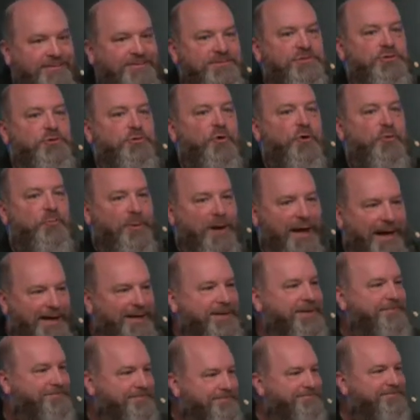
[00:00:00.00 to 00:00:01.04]
to obey.
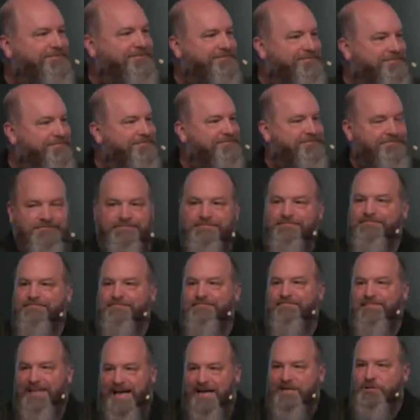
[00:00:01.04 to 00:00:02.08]

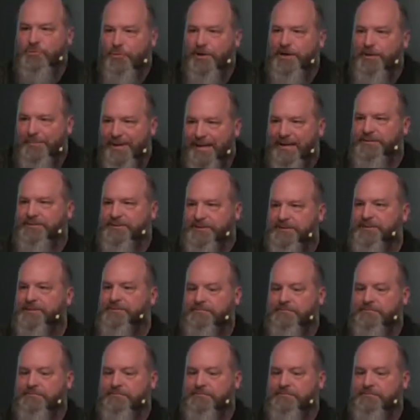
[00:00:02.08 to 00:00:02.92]
That's what it means.